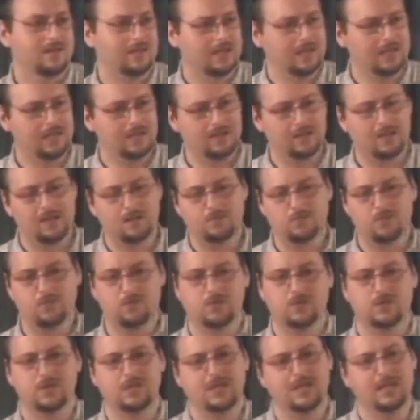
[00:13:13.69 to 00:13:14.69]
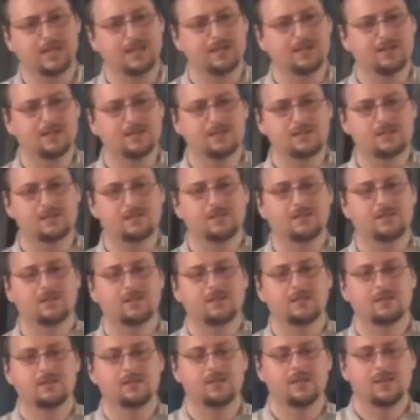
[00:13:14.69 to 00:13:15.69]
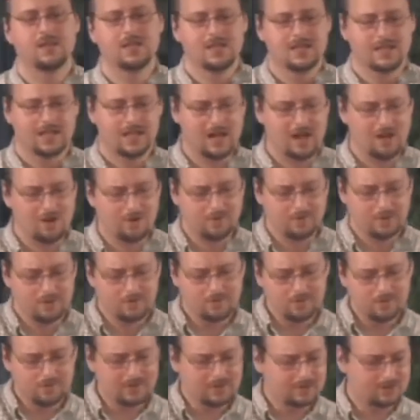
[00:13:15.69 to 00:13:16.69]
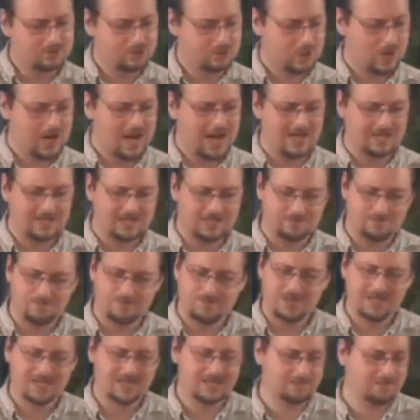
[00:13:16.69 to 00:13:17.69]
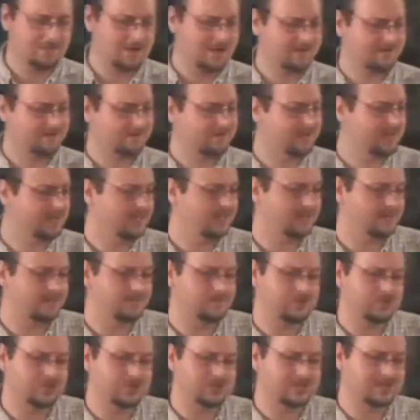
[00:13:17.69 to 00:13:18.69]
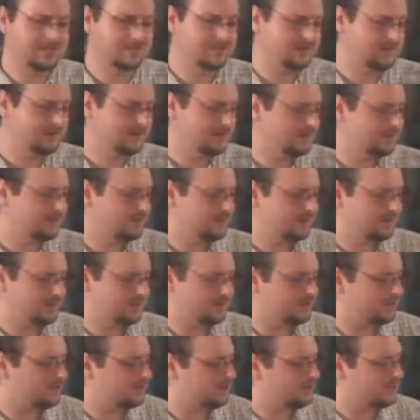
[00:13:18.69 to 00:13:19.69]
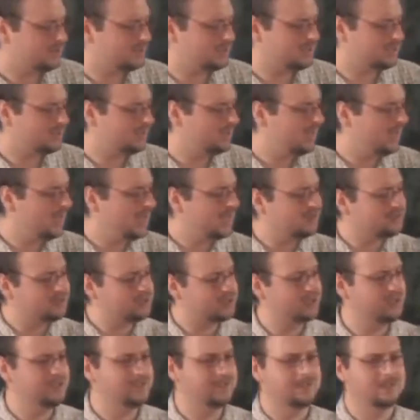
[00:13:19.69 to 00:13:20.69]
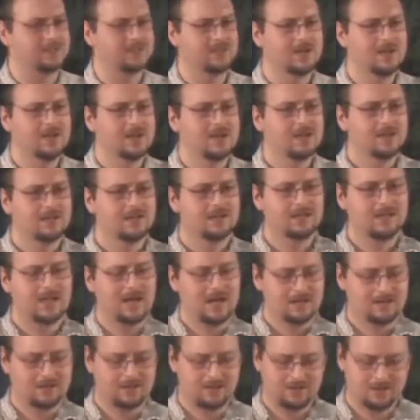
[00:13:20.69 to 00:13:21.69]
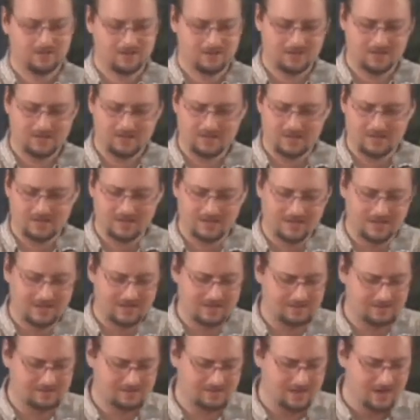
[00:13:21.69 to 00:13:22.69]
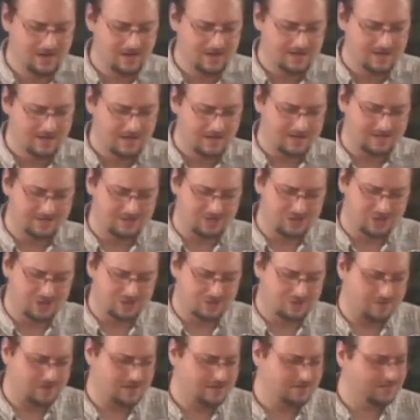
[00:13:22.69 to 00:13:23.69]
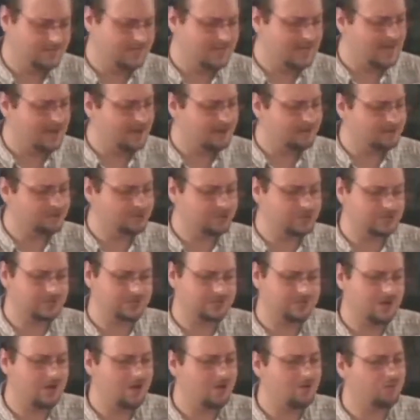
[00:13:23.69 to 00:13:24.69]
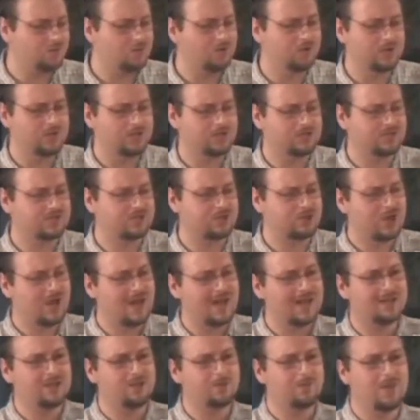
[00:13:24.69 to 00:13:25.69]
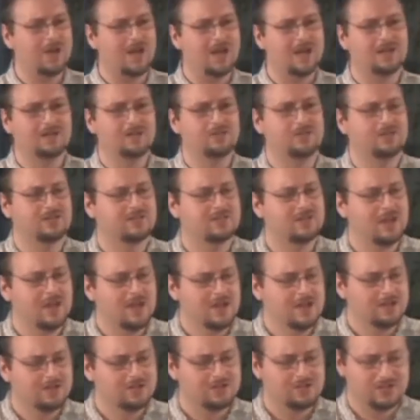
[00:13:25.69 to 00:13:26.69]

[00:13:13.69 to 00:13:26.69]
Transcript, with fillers: the heat got more intense. And I remember trying to pick my feet up just just inches that I could and and and screaming out and just not wanting, just trying to buy just